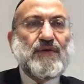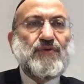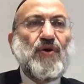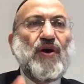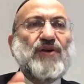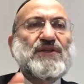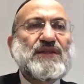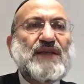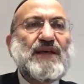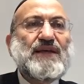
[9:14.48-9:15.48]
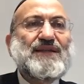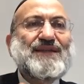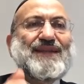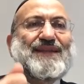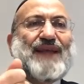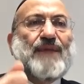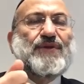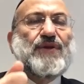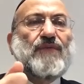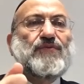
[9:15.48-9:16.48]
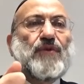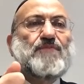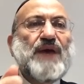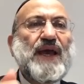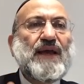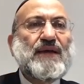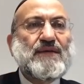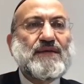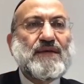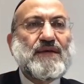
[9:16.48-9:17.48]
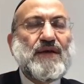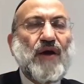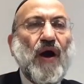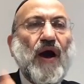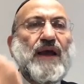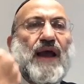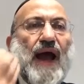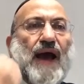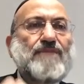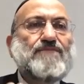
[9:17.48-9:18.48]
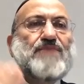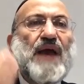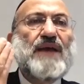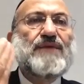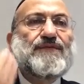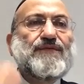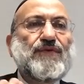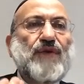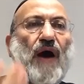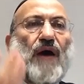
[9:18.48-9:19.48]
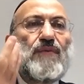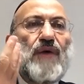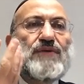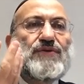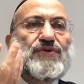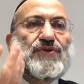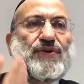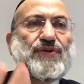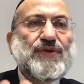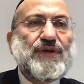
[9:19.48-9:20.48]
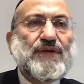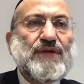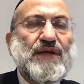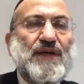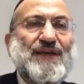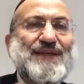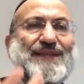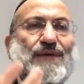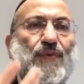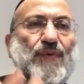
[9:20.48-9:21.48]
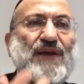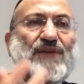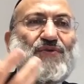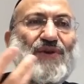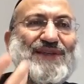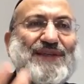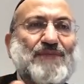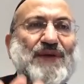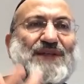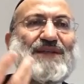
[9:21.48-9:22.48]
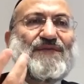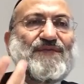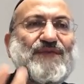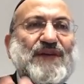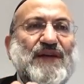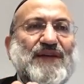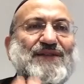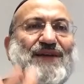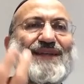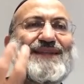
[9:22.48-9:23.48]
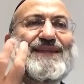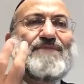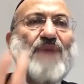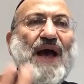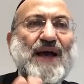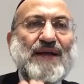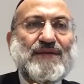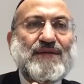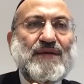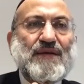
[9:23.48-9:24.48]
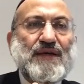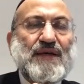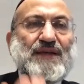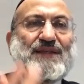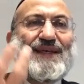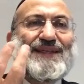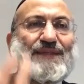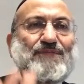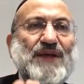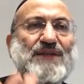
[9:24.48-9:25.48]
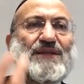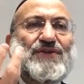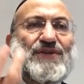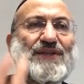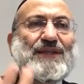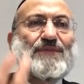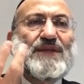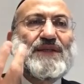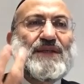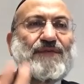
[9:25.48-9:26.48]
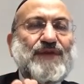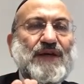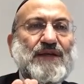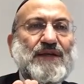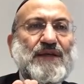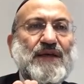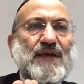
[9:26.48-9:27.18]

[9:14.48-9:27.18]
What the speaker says: You are saying the depth of your pain. I am painful. I want children. It's the way to express the feeling. It's not a demand. It's she's expressing her feeling.